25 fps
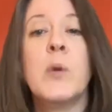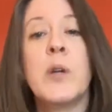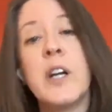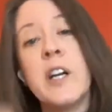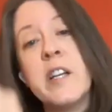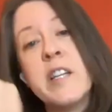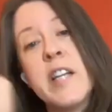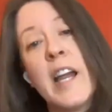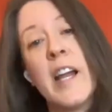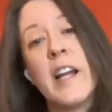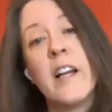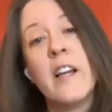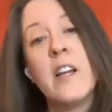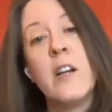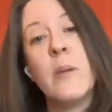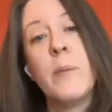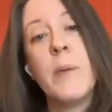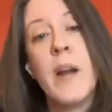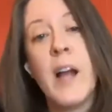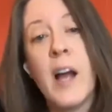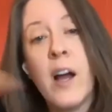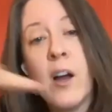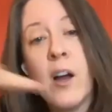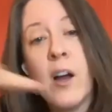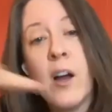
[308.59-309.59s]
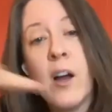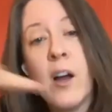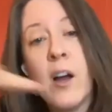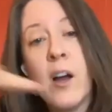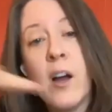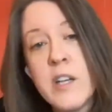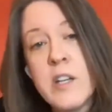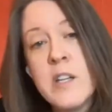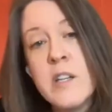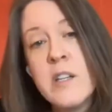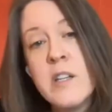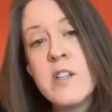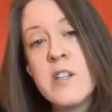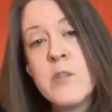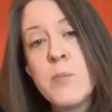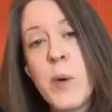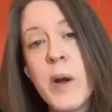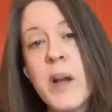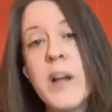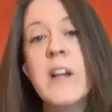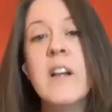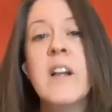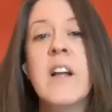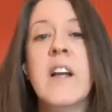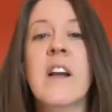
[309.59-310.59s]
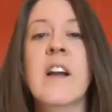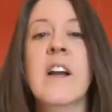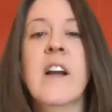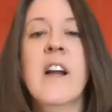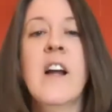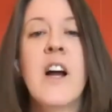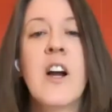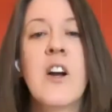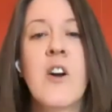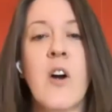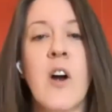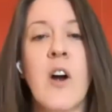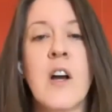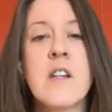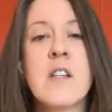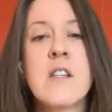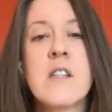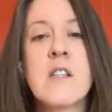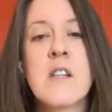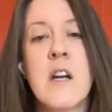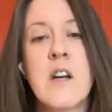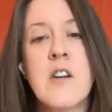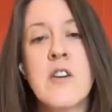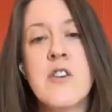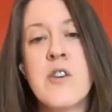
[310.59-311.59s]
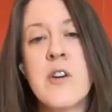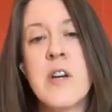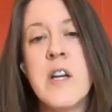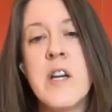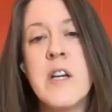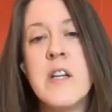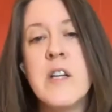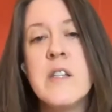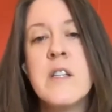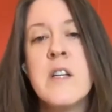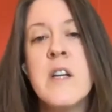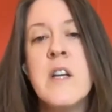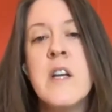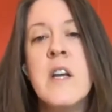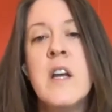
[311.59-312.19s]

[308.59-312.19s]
take a little bit out and we're going to sprinkle it across countries